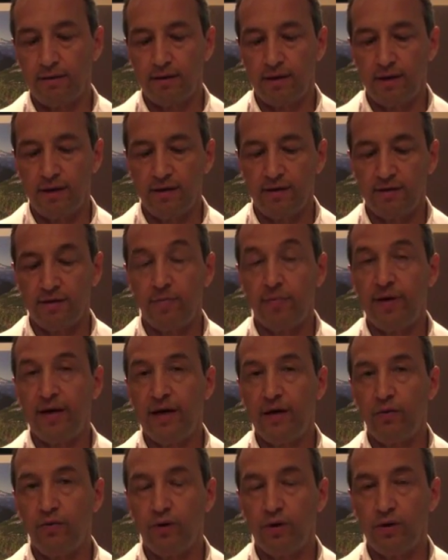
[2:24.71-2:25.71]
The
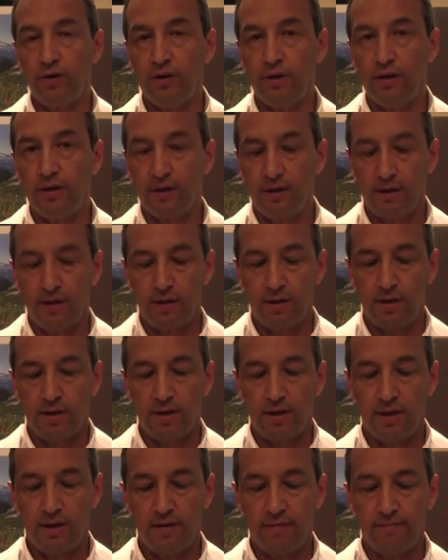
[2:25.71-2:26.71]
pain will
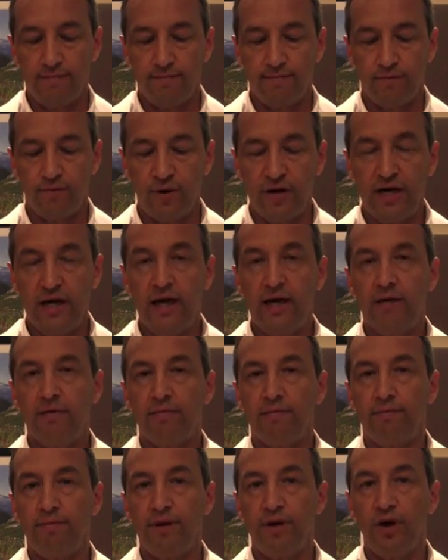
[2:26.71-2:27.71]

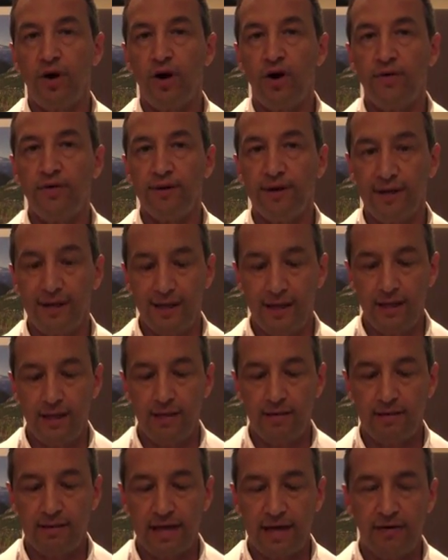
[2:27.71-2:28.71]
radiate beyond the
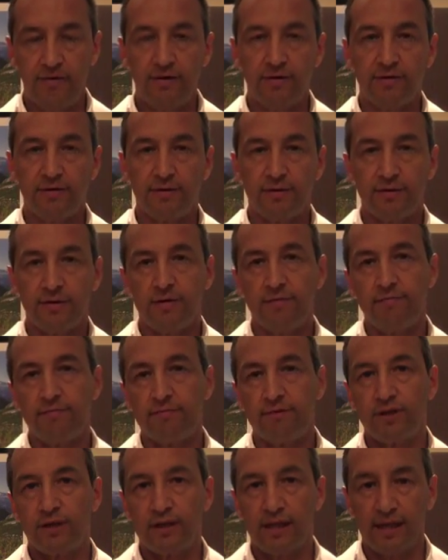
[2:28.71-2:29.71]
knee down into
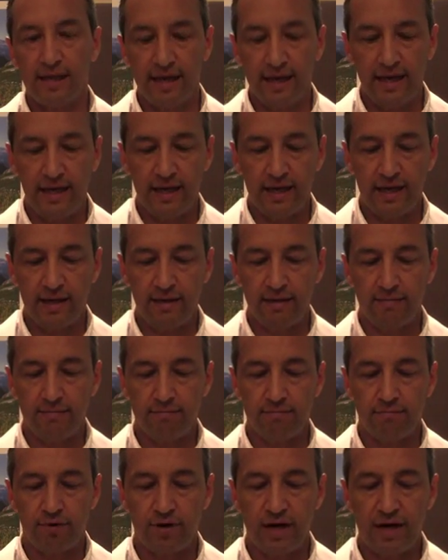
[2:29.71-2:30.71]
the leg and
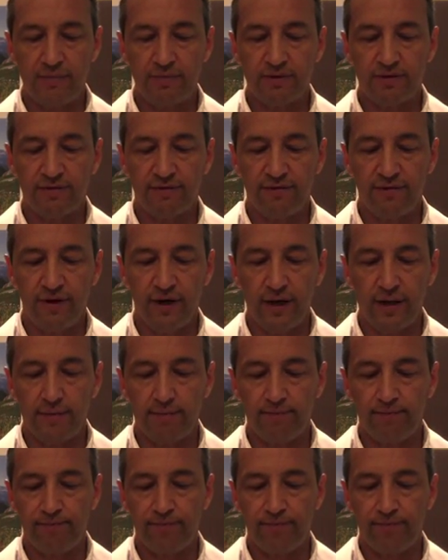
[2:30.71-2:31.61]
perhaps the foot.